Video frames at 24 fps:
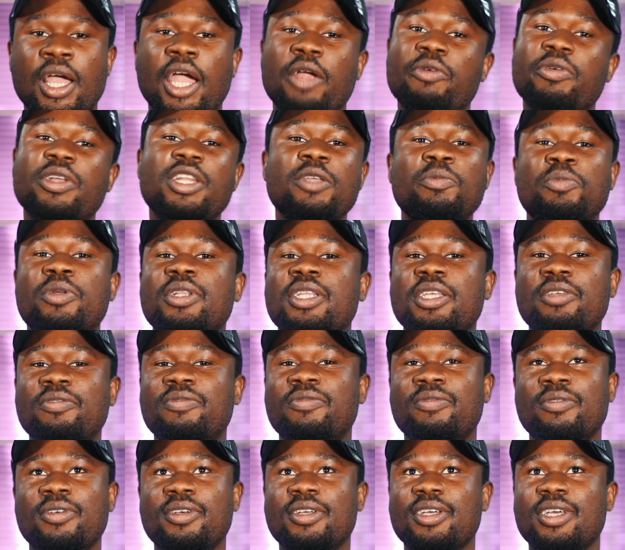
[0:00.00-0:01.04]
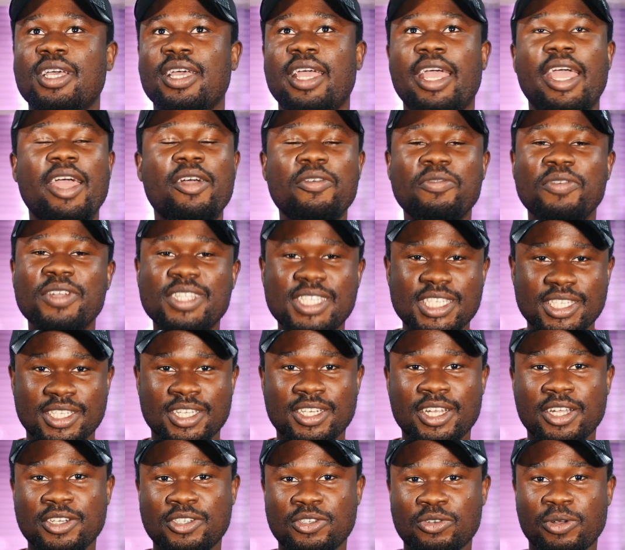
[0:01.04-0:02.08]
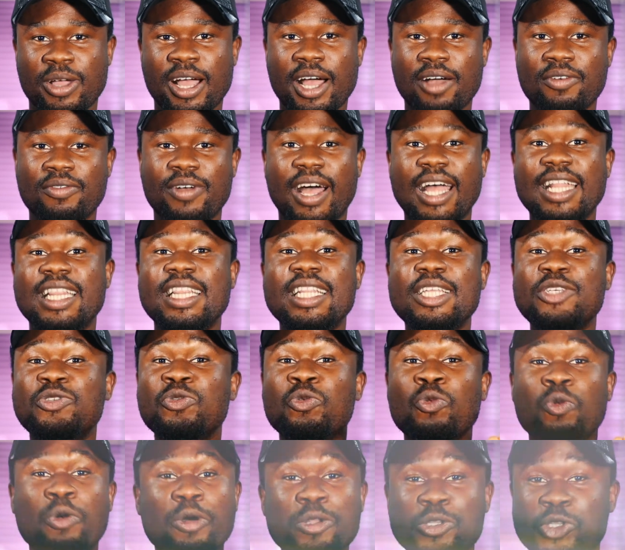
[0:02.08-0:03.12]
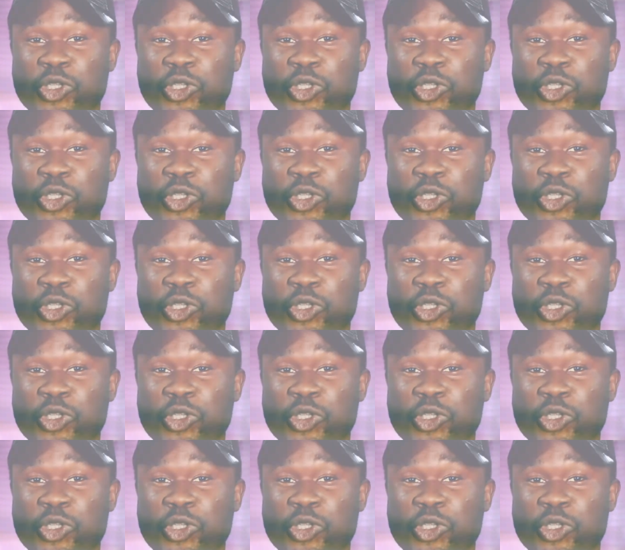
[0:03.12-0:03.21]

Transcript: I really believe every teenager should have at least one